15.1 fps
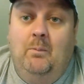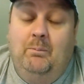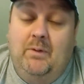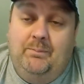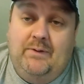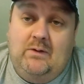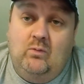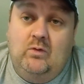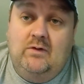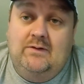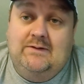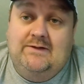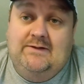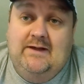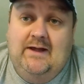But be
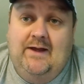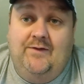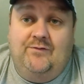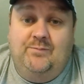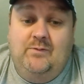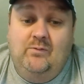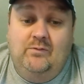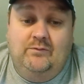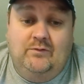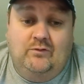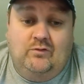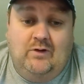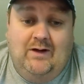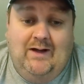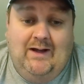willing to test, be willing to
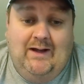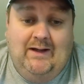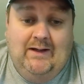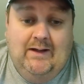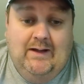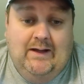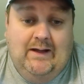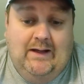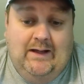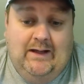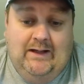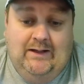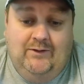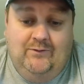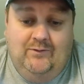try.
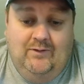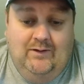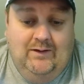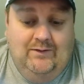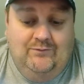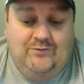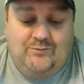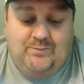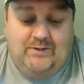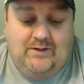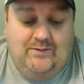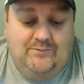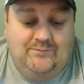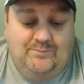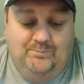And just
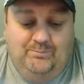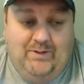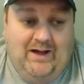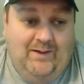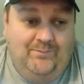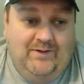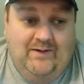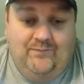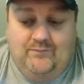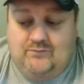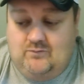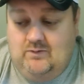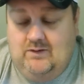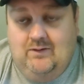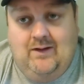because Bob down the
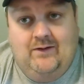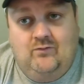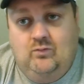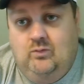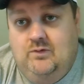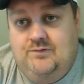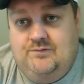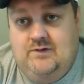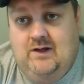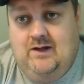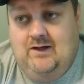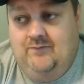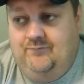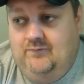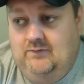street likes
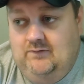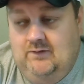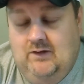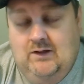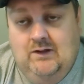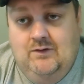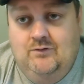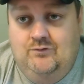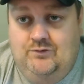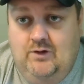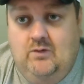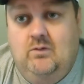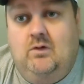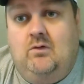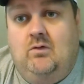Wusthof and
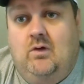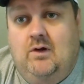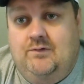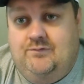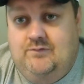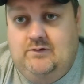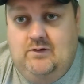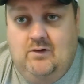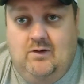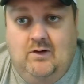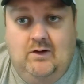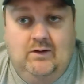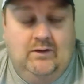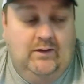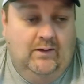Joe across the
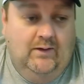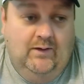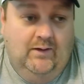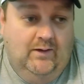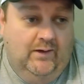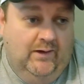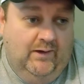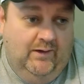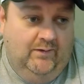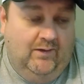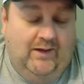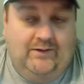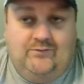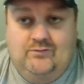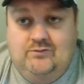yard
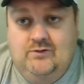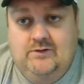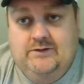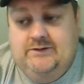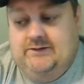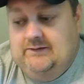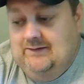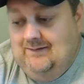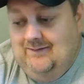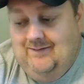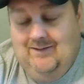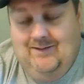likes Shun,